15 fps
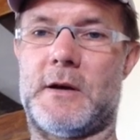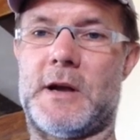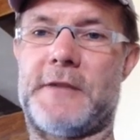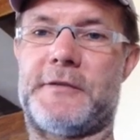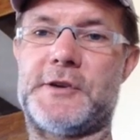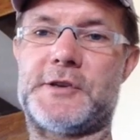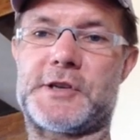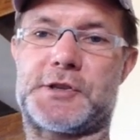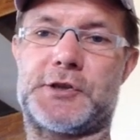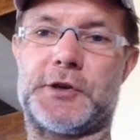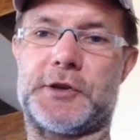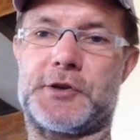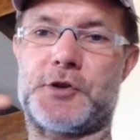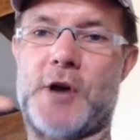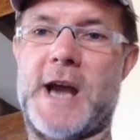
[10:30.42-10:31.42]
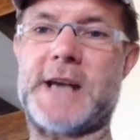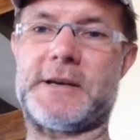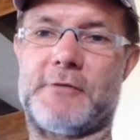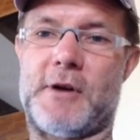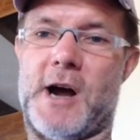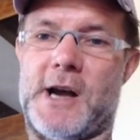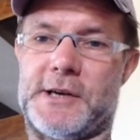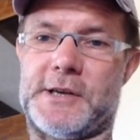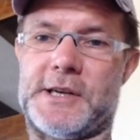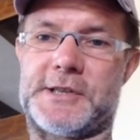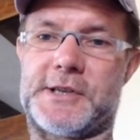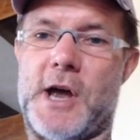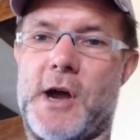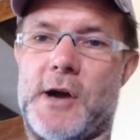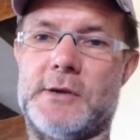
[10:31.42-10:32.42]
If you just took the training ride on
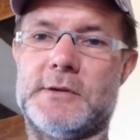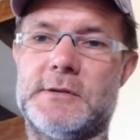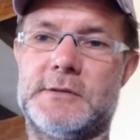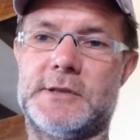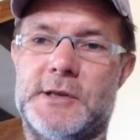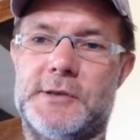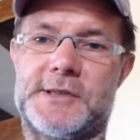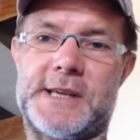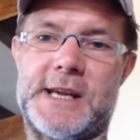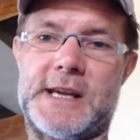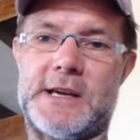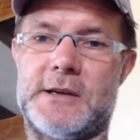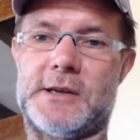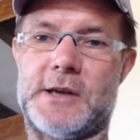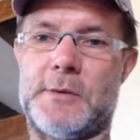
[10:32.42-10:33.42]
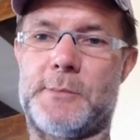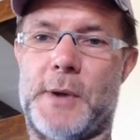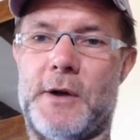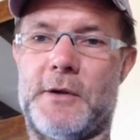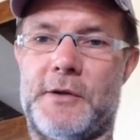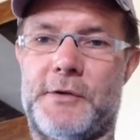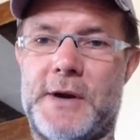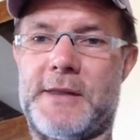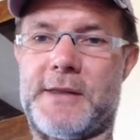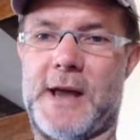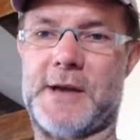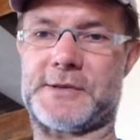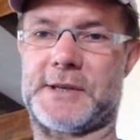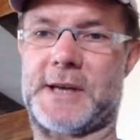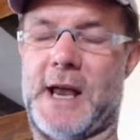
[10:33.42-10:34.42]
its own, you'd see you burnt
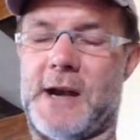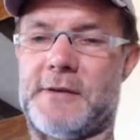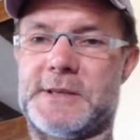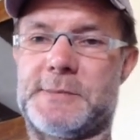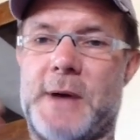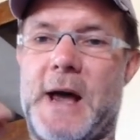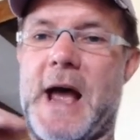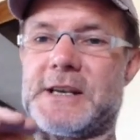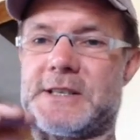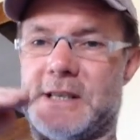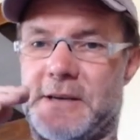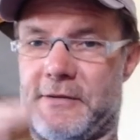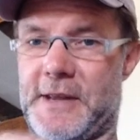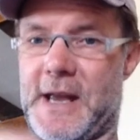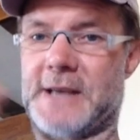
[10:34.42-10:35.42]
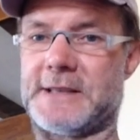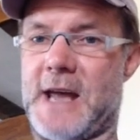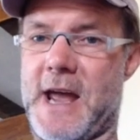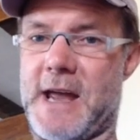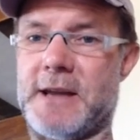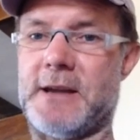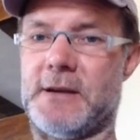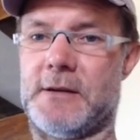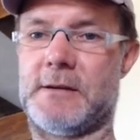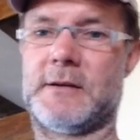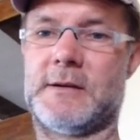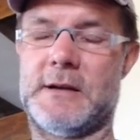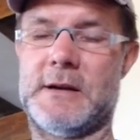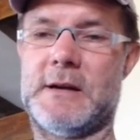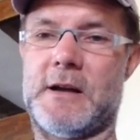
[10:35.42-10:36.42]
3,000 calories. But actually for that day,
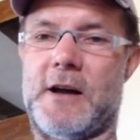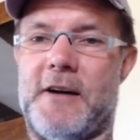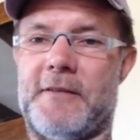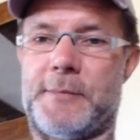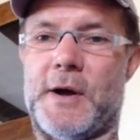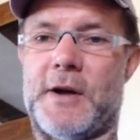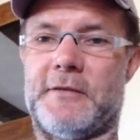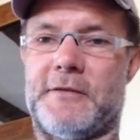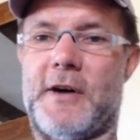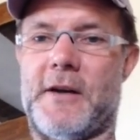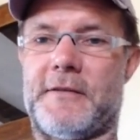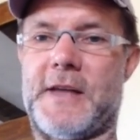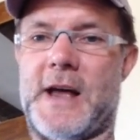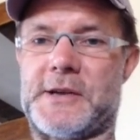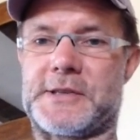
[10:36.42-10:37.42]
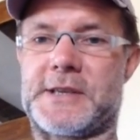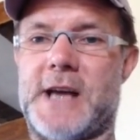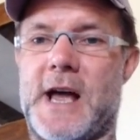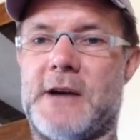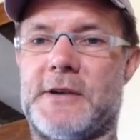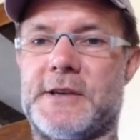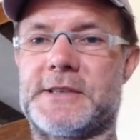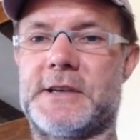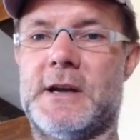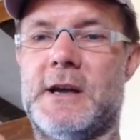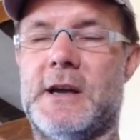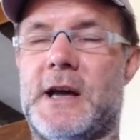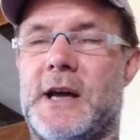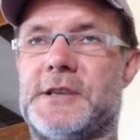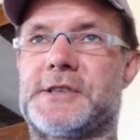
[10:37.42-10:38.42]
I've burnt 5,000 calories.
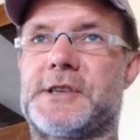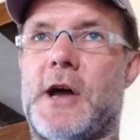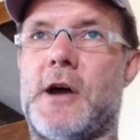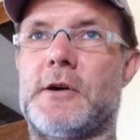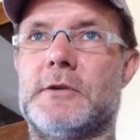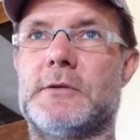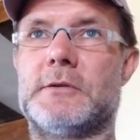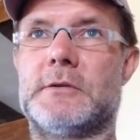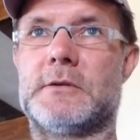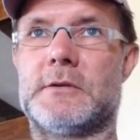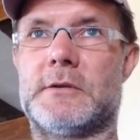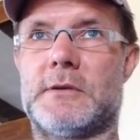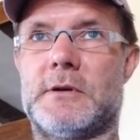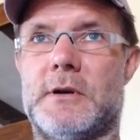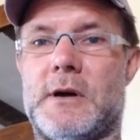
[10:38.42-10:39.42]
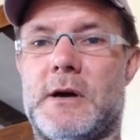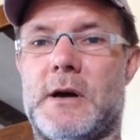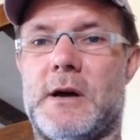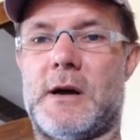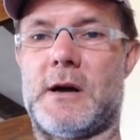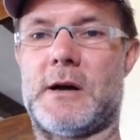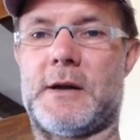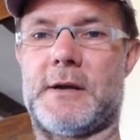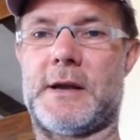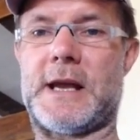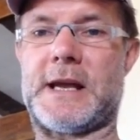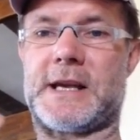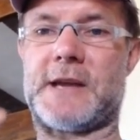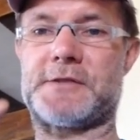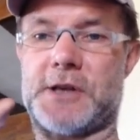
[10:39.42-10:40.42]
And so
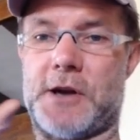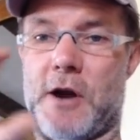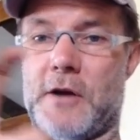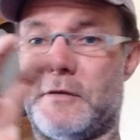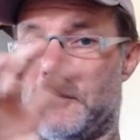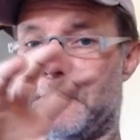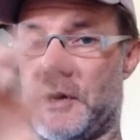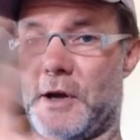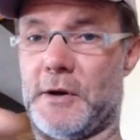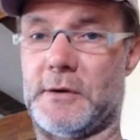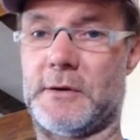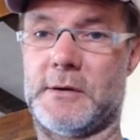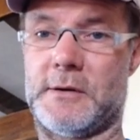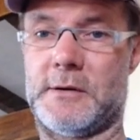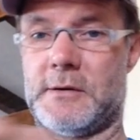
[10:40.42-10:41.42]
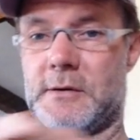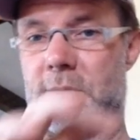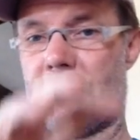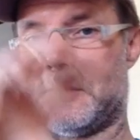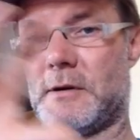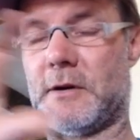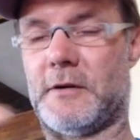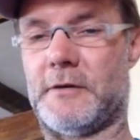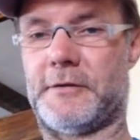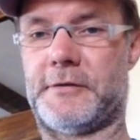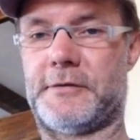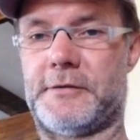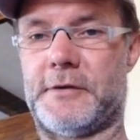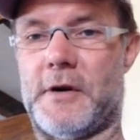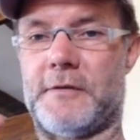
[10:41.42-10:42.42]
it gives an overview of
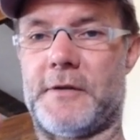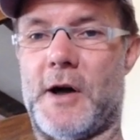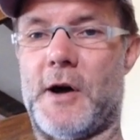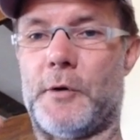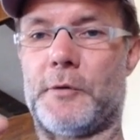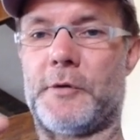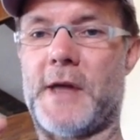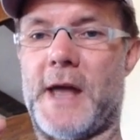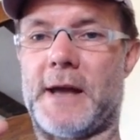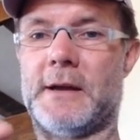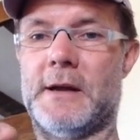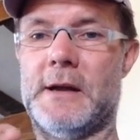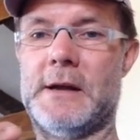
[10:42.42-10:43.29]
the whole thing.